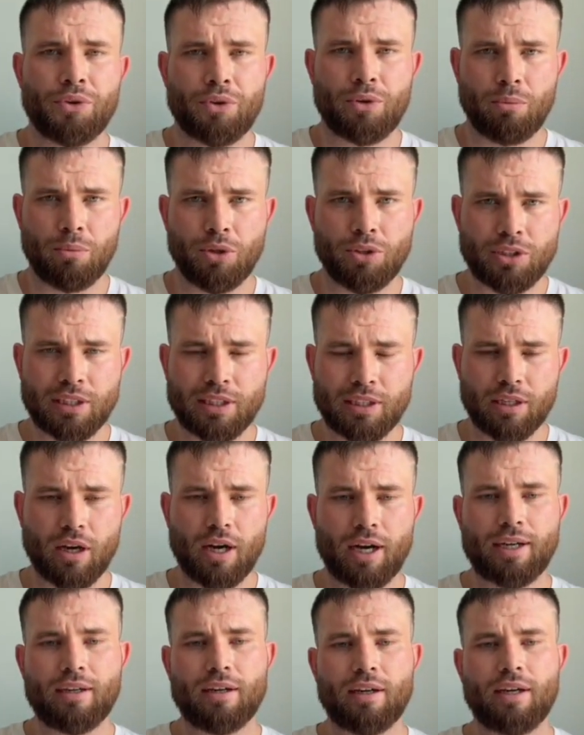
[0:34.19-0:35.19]
community
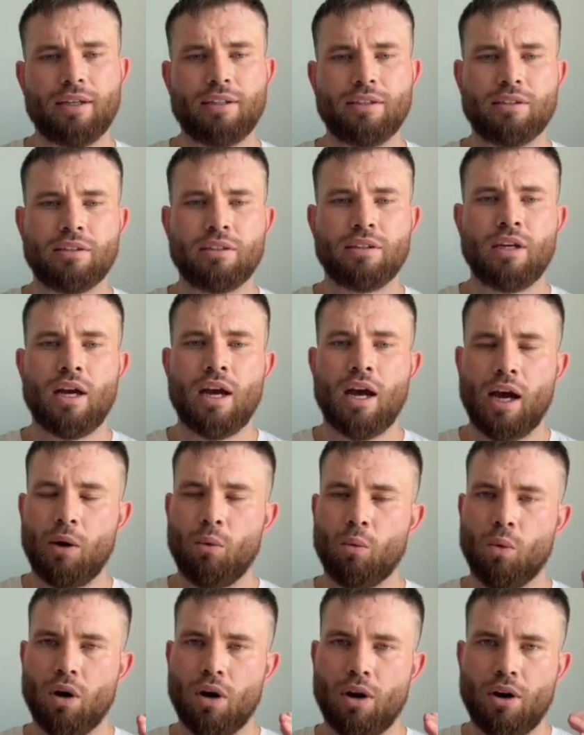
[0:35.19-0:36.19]
guidelines
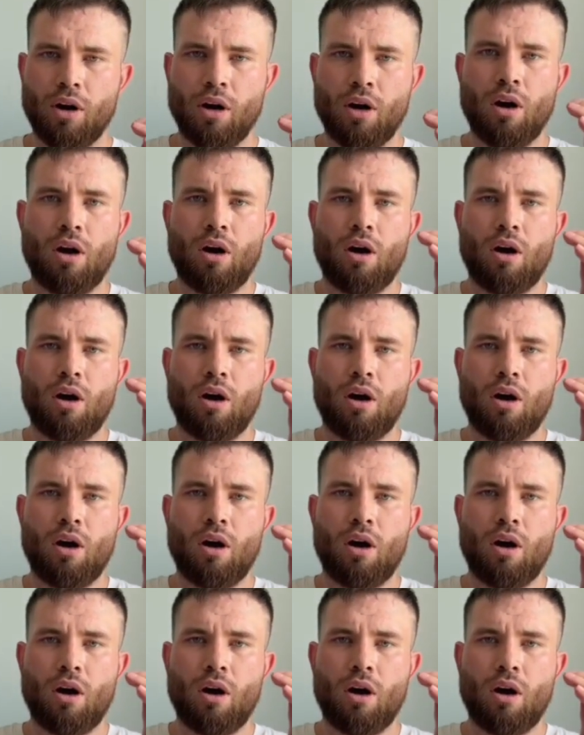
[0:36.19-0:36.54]
and what